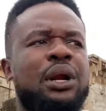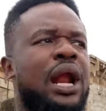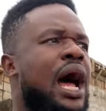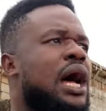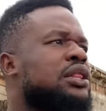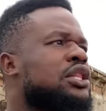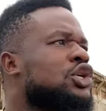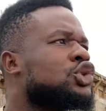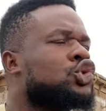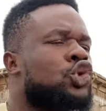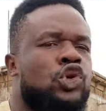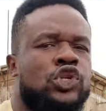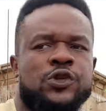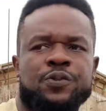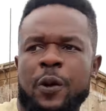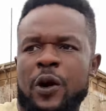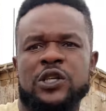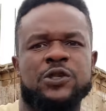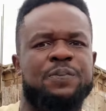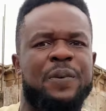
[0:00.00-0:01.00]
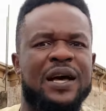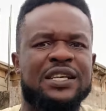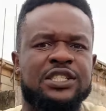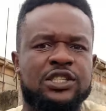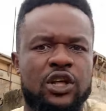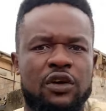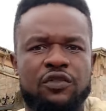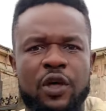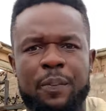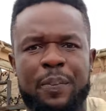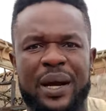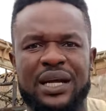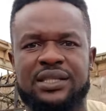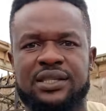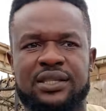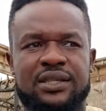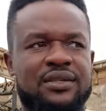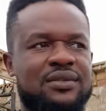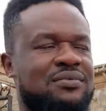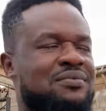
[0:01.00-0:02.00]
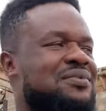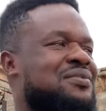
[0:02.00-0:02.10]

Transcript: now the two spokespersons of the party?